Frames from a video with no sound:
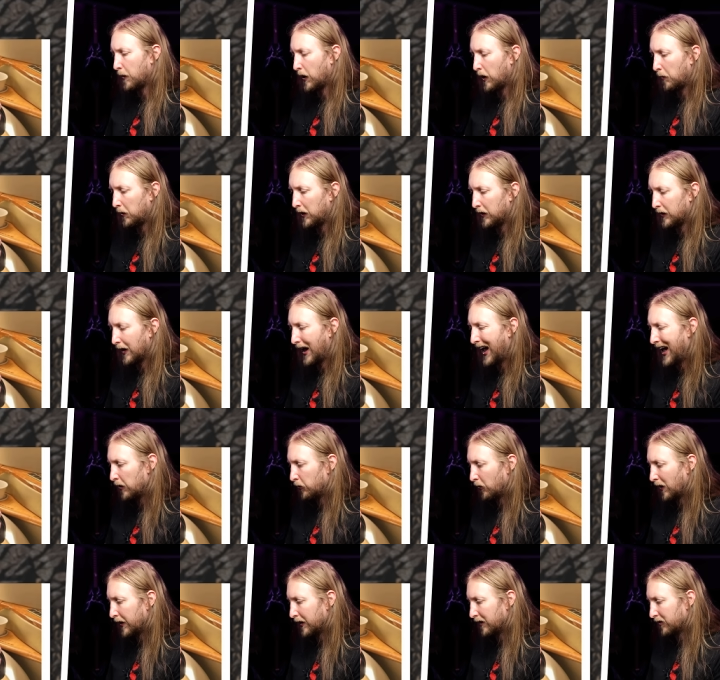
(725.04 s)
but I mean, the
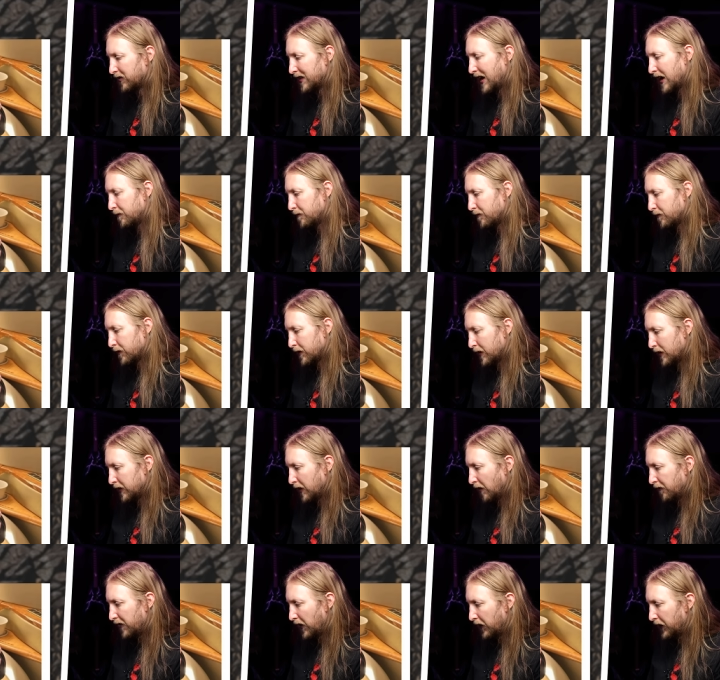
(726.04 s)
handwriting's not
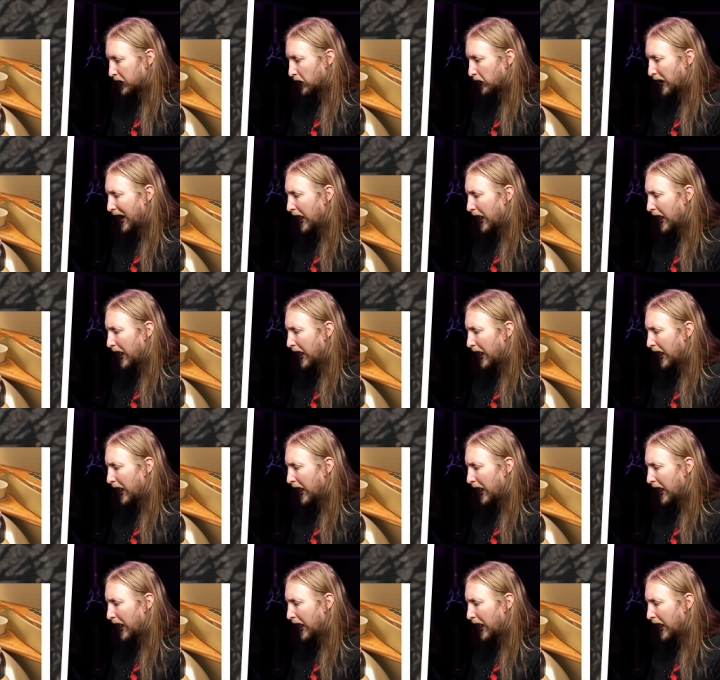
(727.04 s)
very good.